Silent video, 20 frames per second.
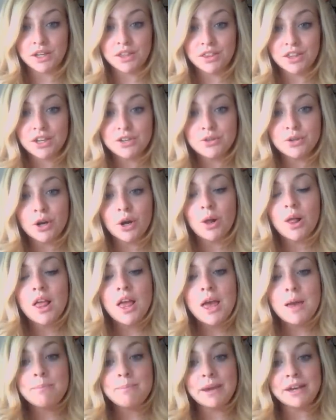cathedral,
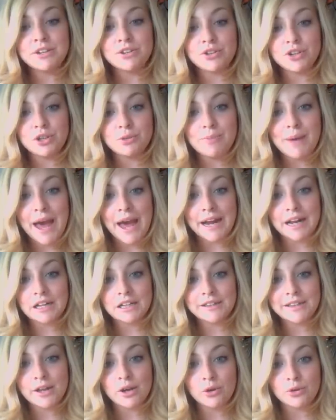make sure you
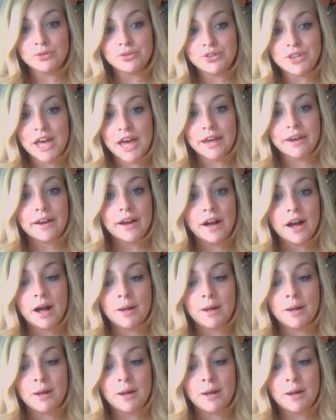pack clothes that